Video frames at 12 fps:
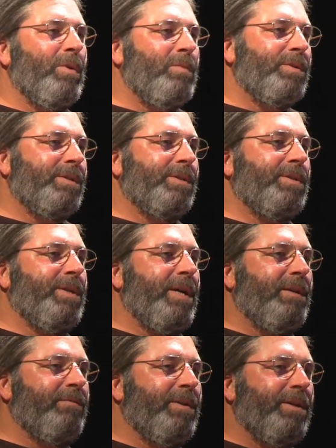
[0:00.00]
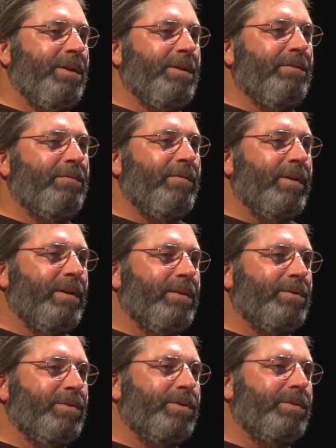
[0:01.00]
What was the state of Indian
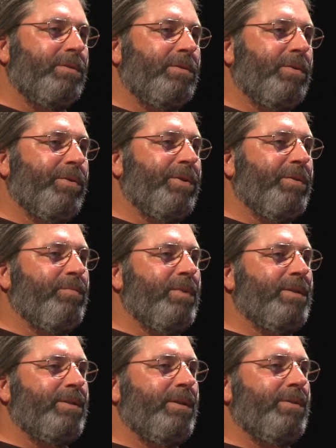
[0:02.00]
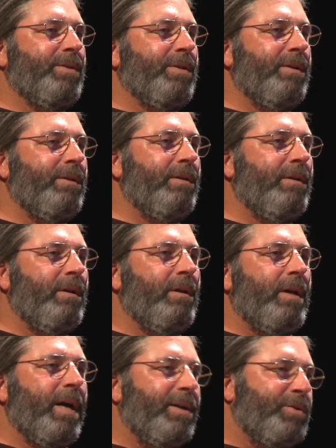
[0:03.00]
affairs during your presidency?
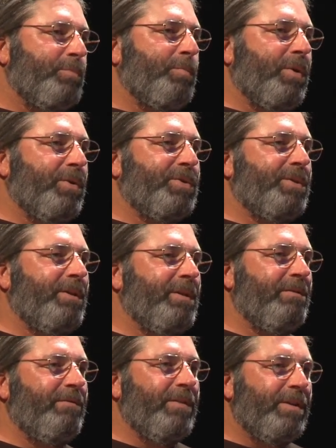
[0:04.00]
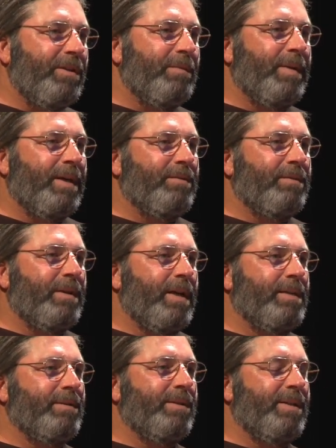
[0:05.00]
How did you personally feel about
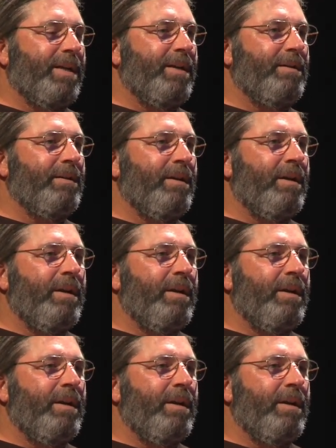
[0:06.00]
that state?